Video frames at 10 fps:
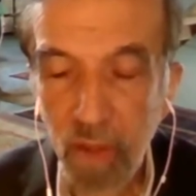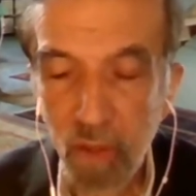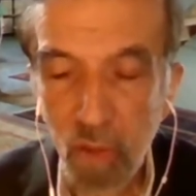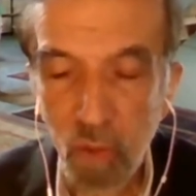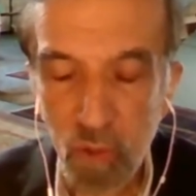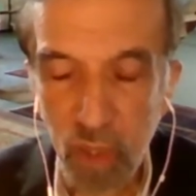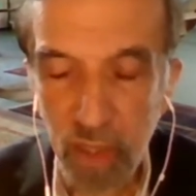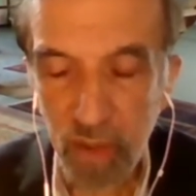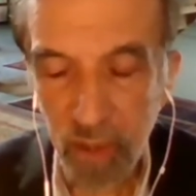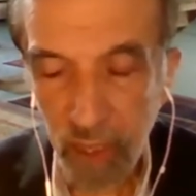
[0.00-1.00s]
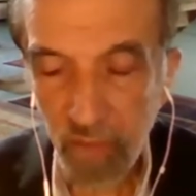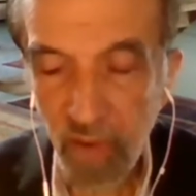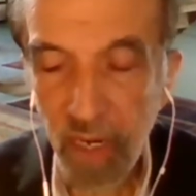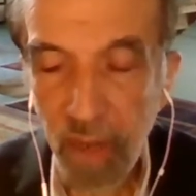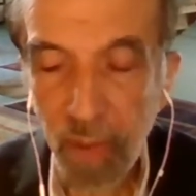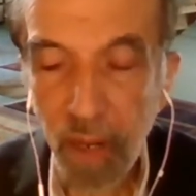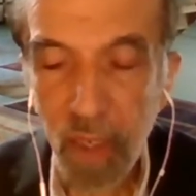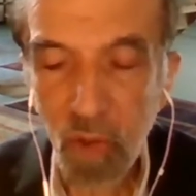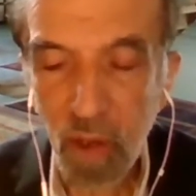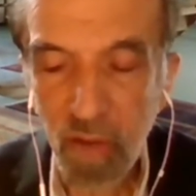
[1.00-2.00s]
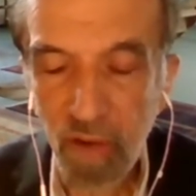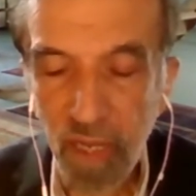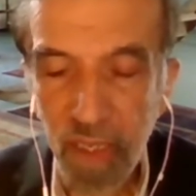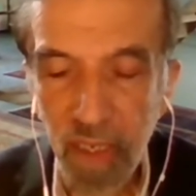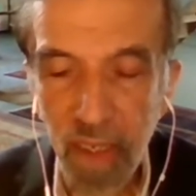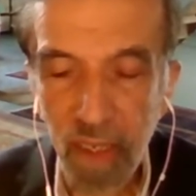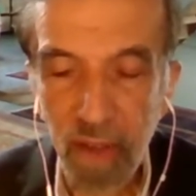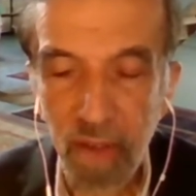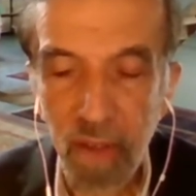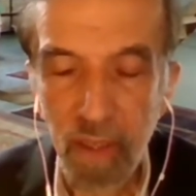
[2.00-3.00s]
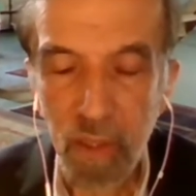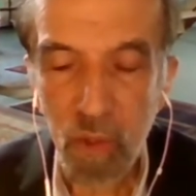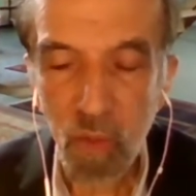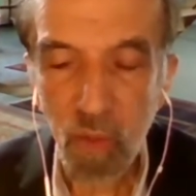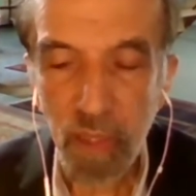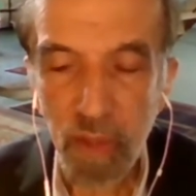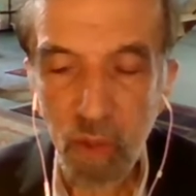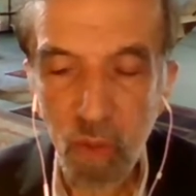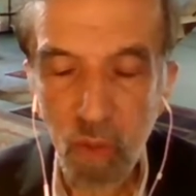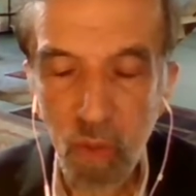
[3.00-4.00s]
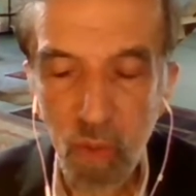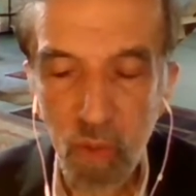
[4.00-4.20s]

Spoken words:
You say, when applied to Al-Fatiha, when you,